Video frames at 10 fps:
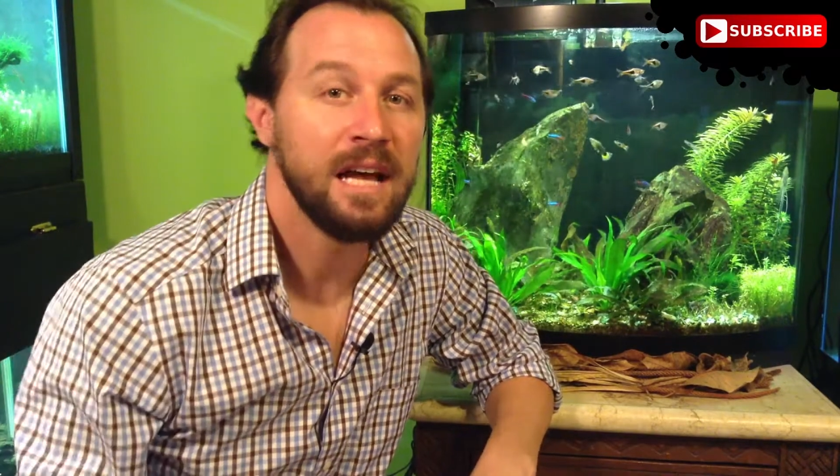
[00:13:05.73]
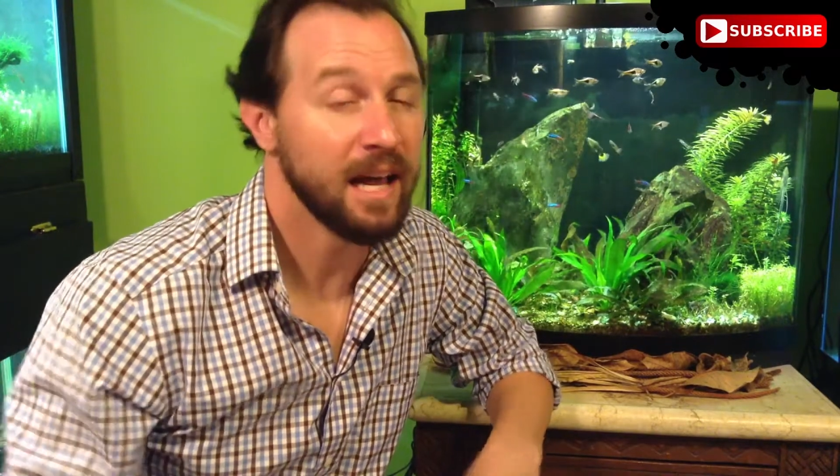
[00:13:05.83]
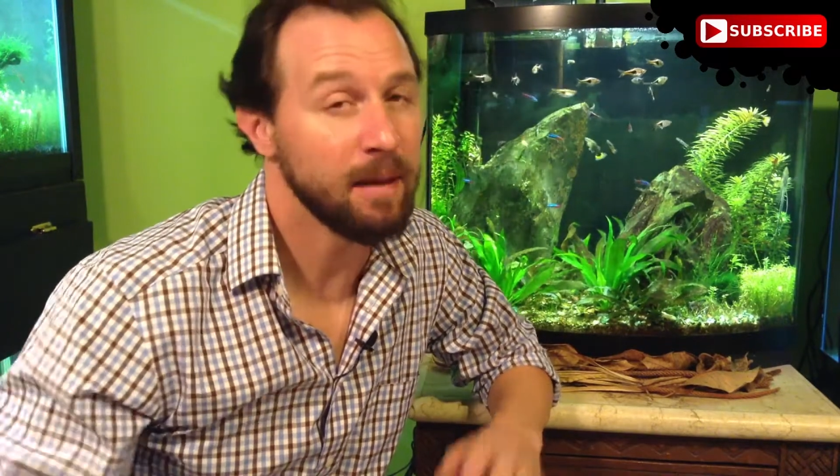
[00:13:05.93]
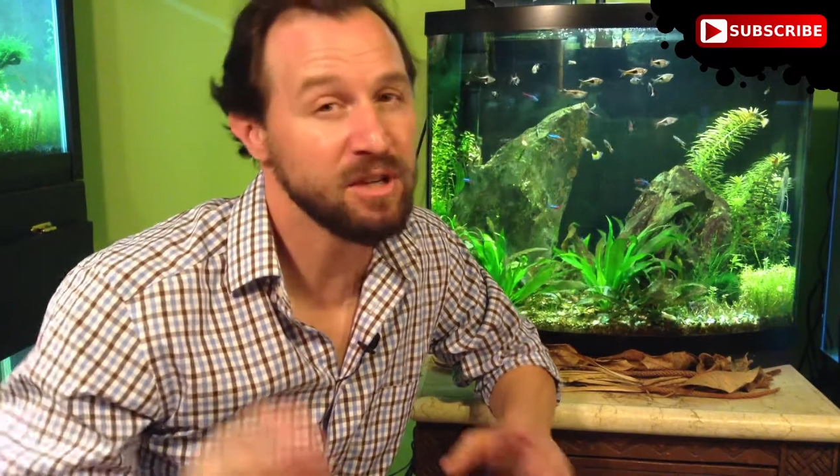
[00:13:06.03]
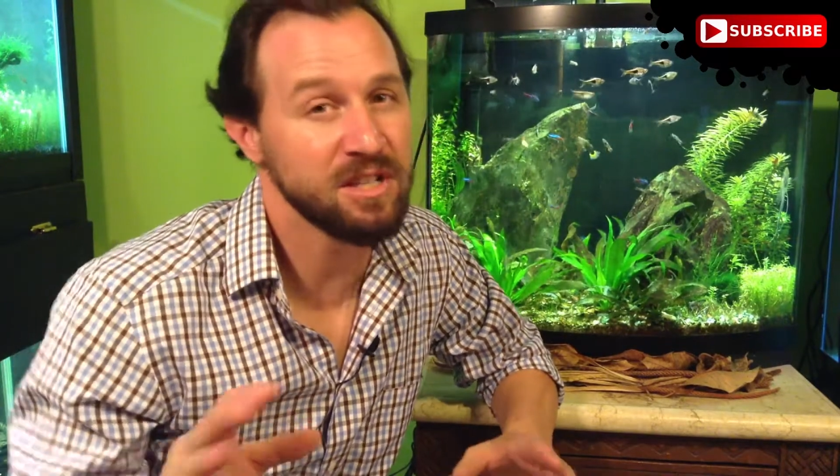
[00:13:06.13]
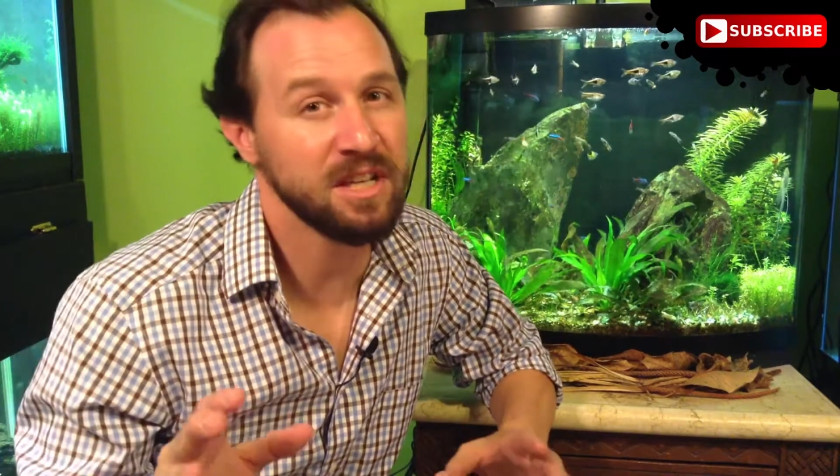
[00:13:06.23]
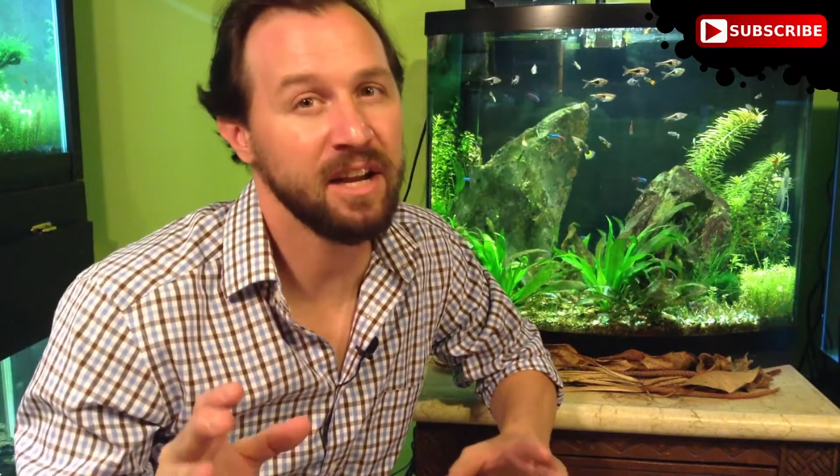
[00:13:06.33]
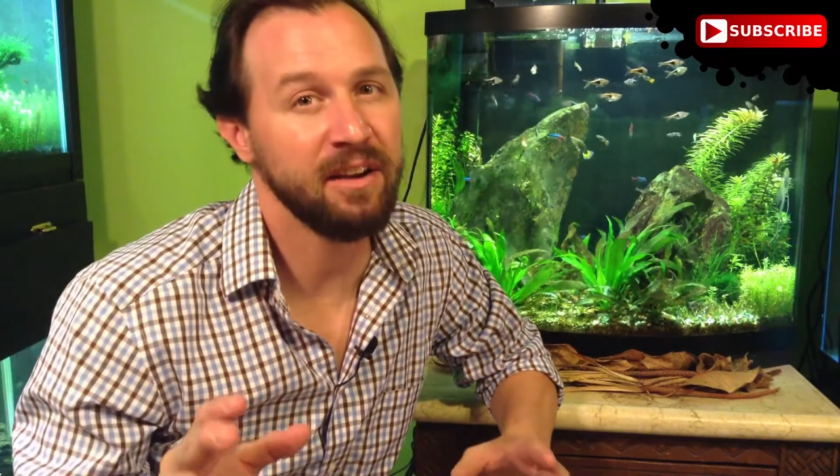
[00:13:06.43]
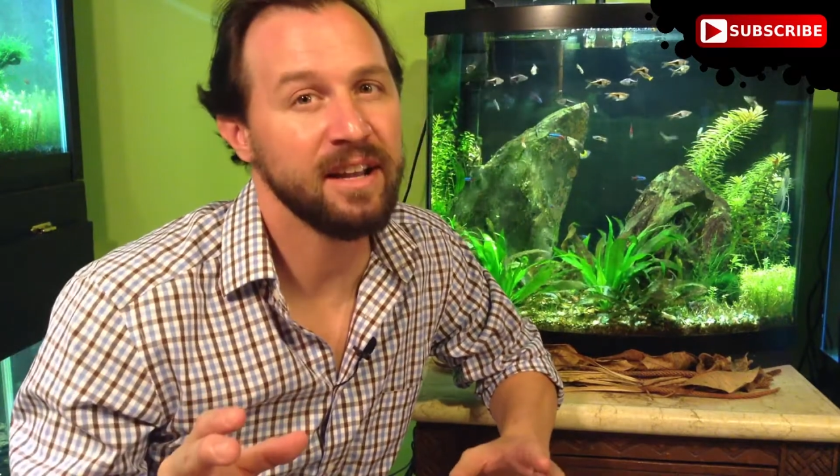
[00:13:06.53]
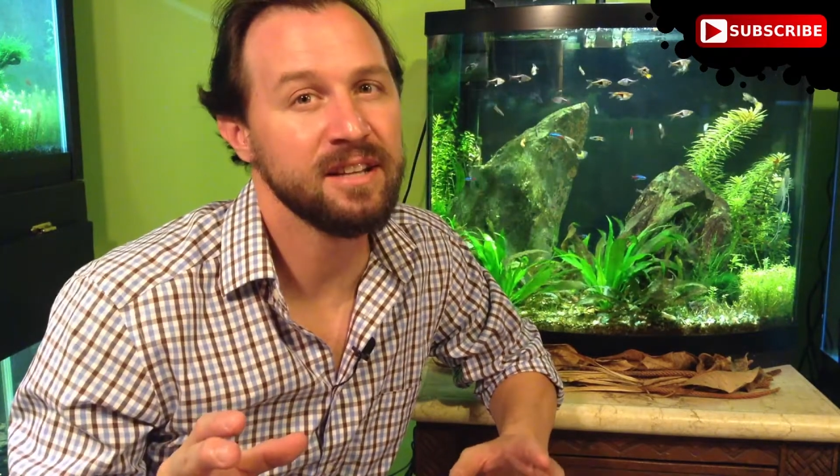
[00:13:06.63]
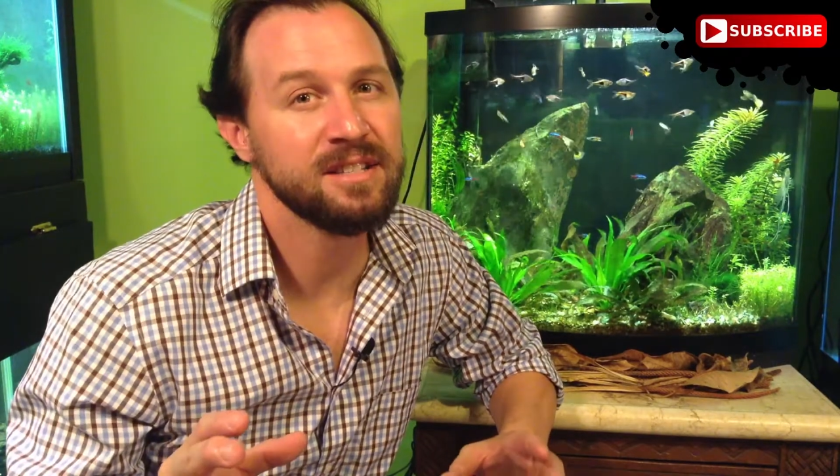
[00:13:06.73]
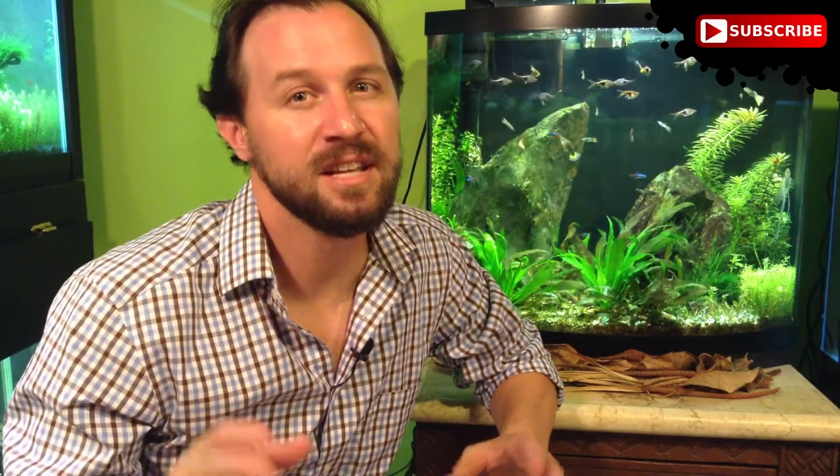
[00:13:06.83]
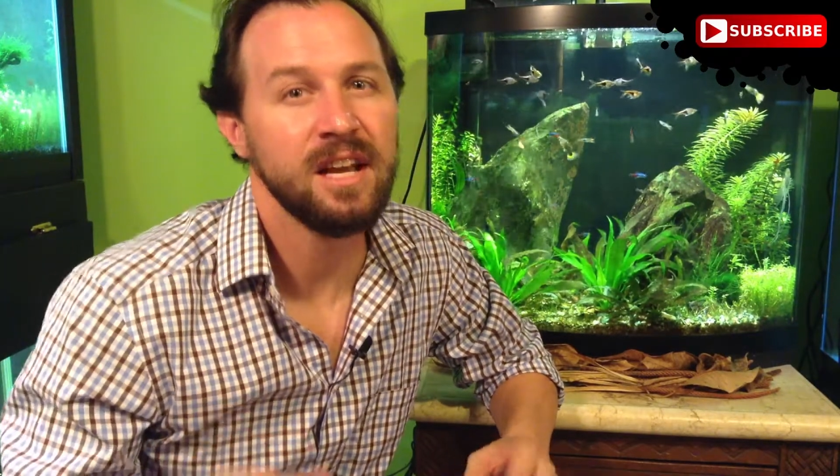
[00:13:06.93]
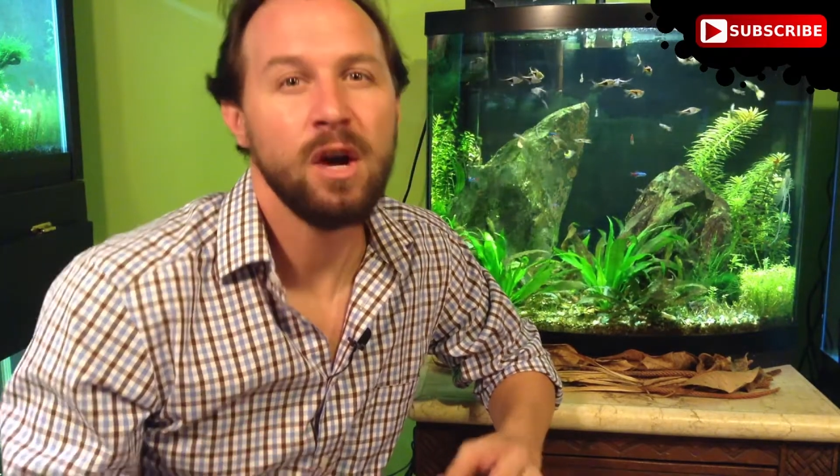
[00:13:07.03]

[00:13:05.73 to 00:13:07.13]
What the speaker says: And I'm just curious,